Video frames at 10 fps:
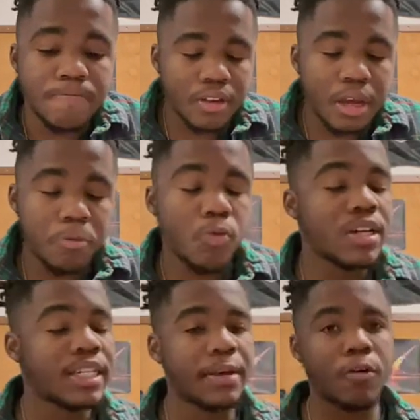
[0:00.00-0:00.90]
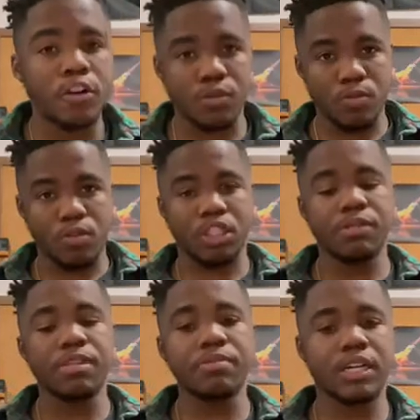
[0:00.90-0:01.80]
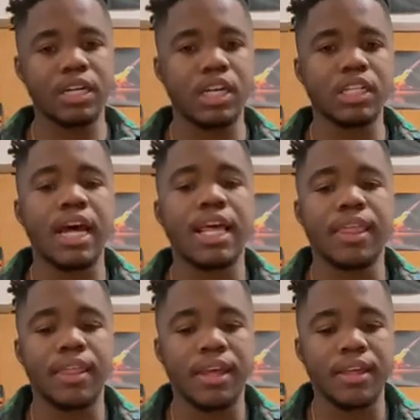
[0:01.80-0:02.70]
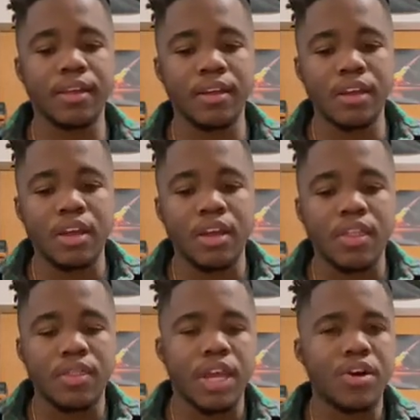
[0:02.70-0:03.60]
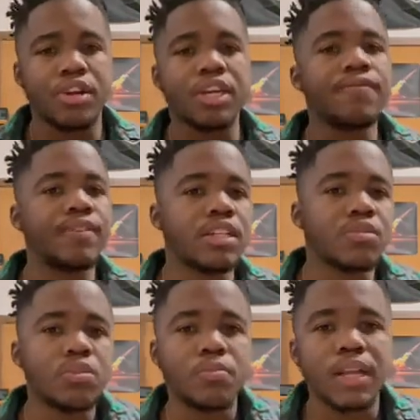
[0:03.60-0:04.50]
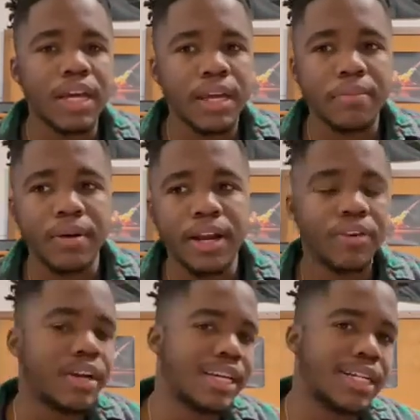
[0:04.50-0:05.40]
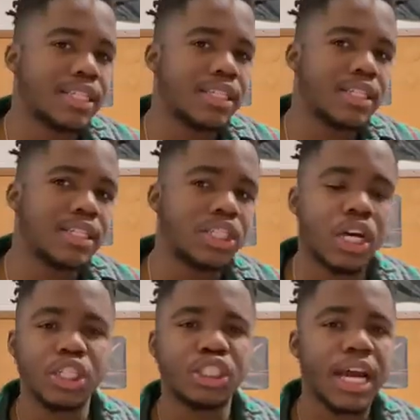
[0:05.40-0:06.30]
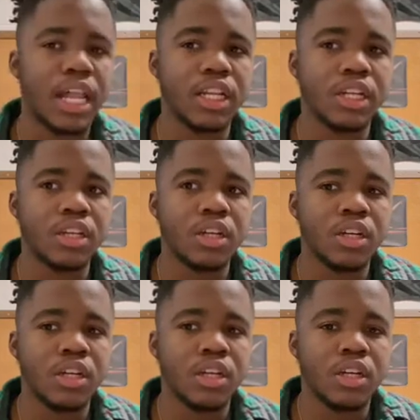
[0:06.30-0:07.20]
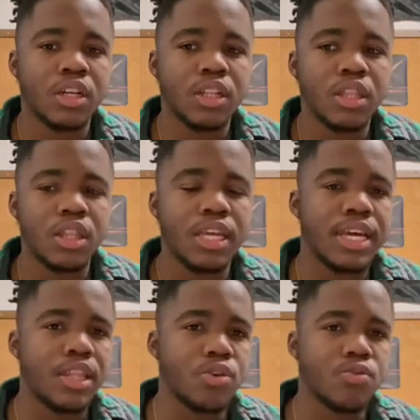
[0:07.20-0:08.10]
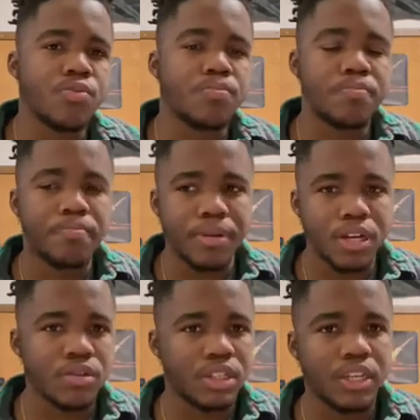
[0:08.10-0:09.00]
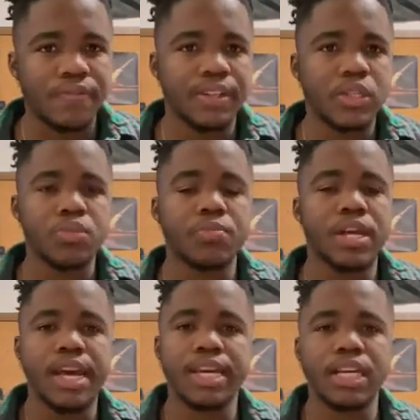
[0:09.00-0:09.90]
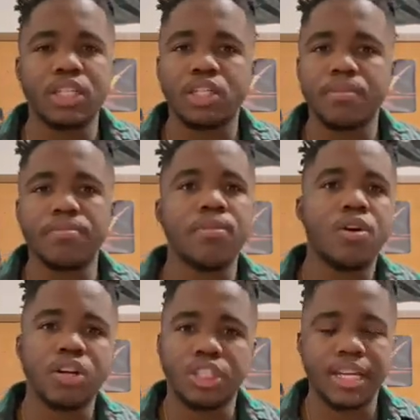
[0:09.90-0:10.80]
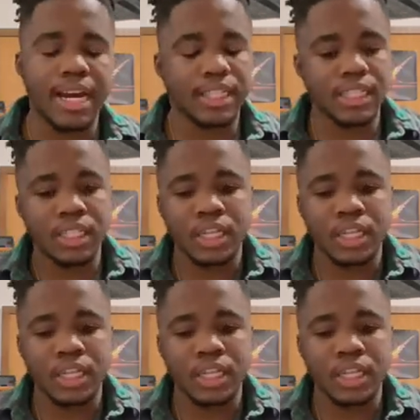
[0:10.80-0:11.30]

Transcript: I'm going to take Baltimore simply because I think their defense will play better against Josh Allen than the Bills' defense will play against Lamar Jackson.